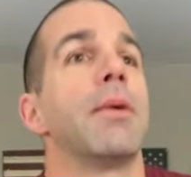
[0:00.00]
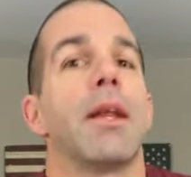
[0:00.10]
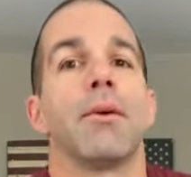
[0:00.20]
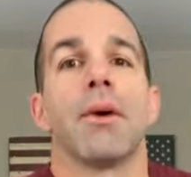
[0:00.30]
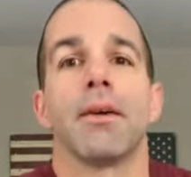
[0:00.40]
But
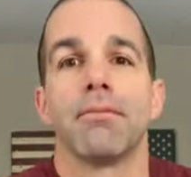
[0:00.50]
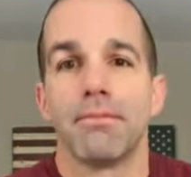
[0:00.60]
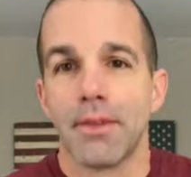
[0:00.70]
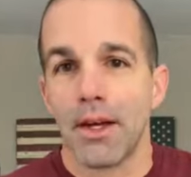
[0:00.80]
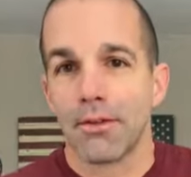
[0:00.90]
anyway,
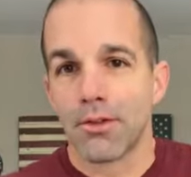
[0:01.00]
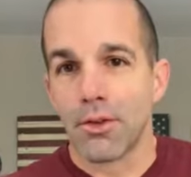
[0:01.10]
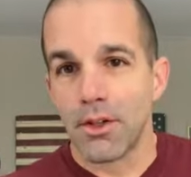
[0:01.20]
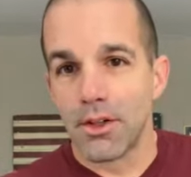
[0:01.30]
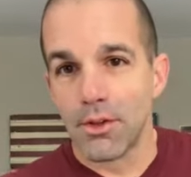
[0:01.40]
yeah.
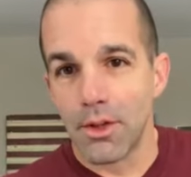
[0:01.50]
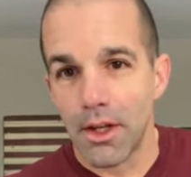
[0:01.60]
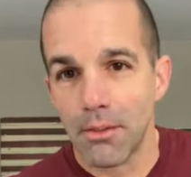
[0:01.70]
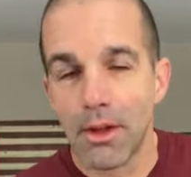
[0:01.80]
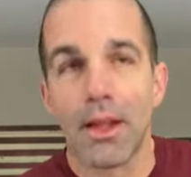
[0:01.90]
So didn't do an
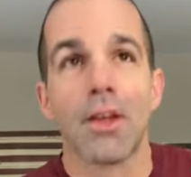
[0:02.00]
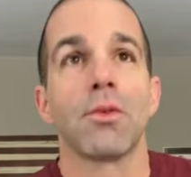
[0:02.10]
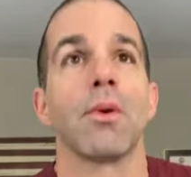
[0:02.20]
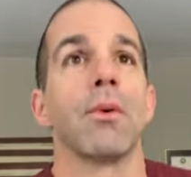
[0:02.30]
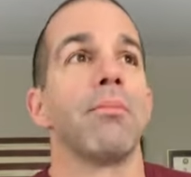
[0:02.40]
AMA
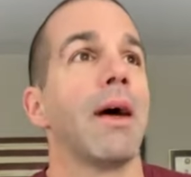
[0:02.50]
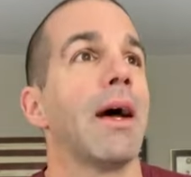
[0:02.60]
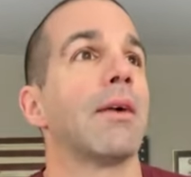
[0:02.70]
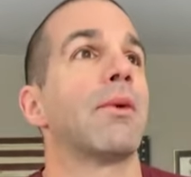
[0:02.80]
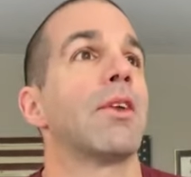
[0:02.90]
last week. We're
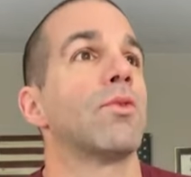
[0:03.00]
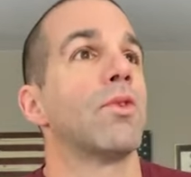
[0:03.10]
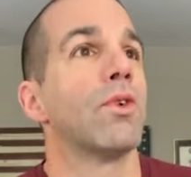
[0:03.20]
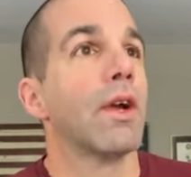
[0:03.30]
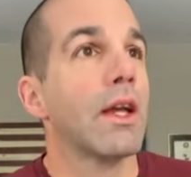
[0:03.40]
back. We've got
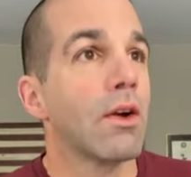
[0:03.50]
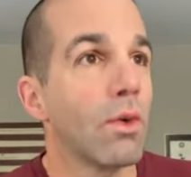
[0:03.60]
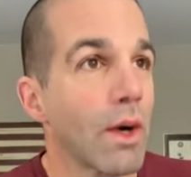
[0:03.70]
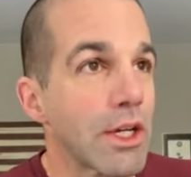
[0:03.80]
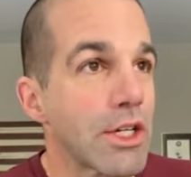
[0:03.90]
some great
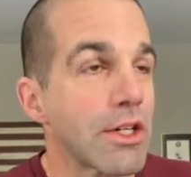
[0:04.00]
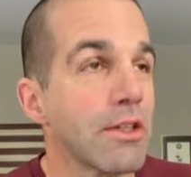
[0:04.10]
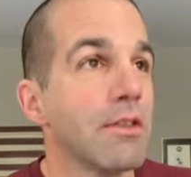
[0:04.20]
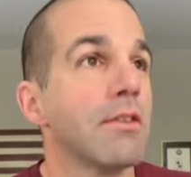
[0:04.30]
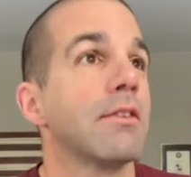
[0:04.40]

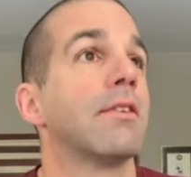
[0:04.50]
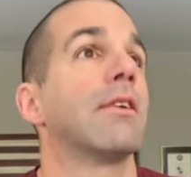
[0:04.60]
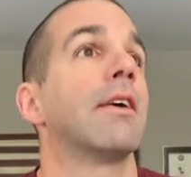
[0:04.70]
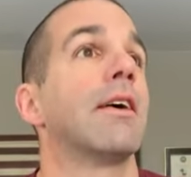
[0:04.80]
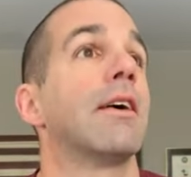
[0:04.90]
questions.
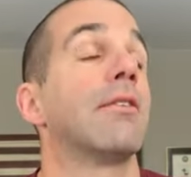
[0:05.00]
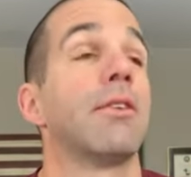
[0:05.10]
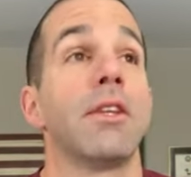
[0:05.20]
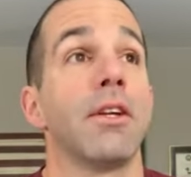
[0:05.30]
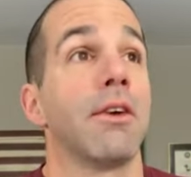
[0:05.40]

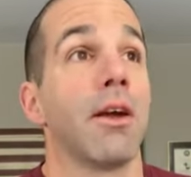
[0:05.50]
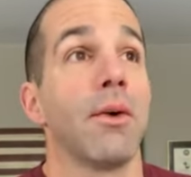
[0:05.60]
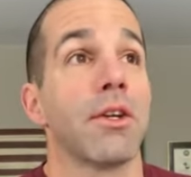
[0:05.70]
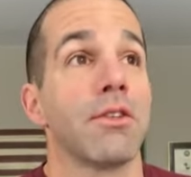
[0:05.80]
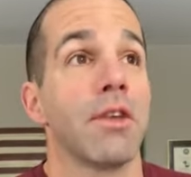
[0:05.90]
Really great
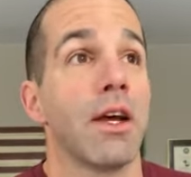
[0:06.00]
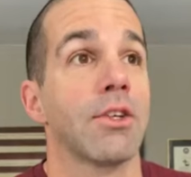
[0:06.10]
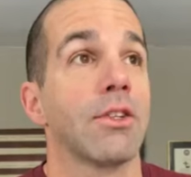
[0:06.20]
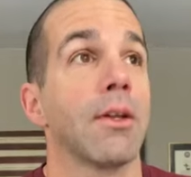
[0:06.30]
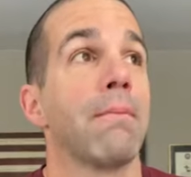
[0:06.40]
questions,
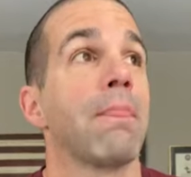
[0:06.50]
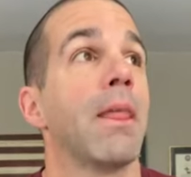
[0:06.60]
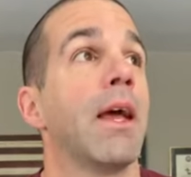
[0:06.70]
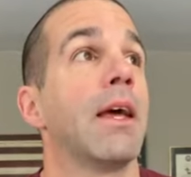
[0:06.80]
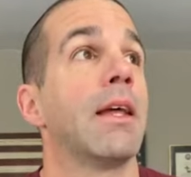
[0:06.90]
actually.
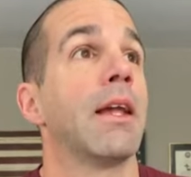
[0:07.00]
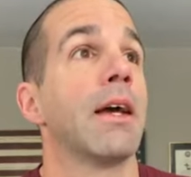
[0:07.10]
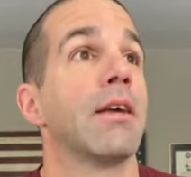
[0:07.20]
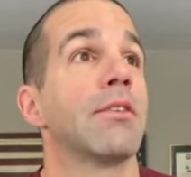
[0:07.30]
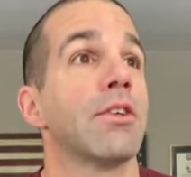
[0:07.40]
And
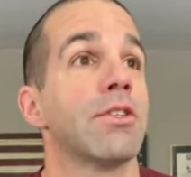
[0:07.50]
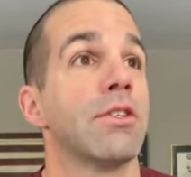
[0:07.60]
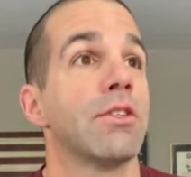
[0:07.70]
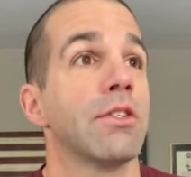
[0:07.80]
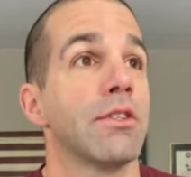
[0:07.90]
I guess I
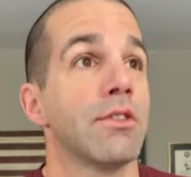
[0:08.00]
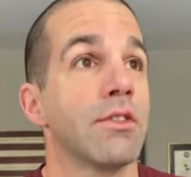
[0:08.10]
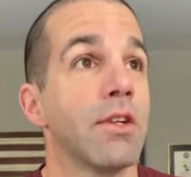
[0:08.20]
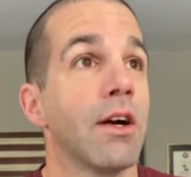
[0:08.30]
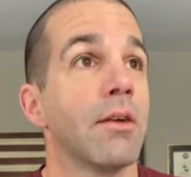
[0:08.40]
should just
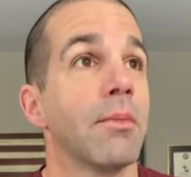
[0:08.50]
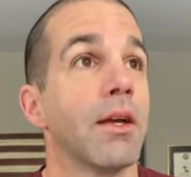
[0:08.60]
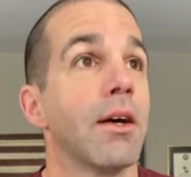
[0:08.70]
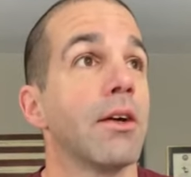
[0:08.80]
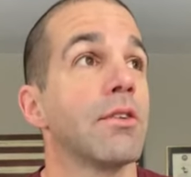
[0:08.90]
start
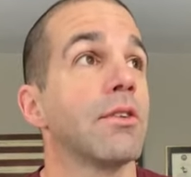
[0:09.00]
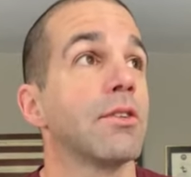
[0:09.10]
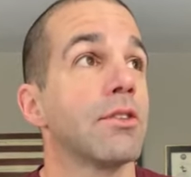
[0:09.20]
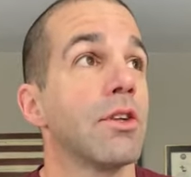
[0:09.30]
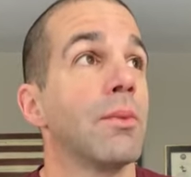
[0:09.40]
because
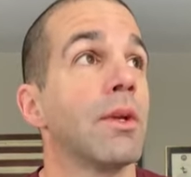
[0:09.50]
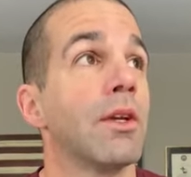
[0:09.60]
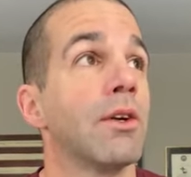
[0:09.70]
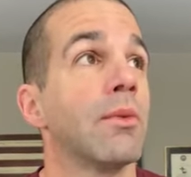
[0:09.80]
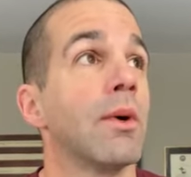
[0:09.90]
there's so many
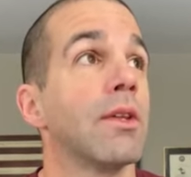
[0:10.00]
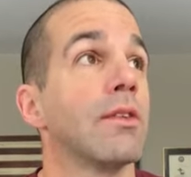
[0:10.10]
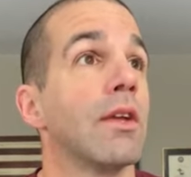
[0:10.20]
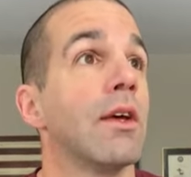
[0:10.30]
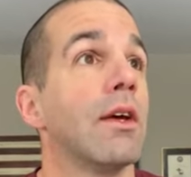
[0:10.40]
good
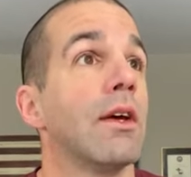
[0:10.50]
ones.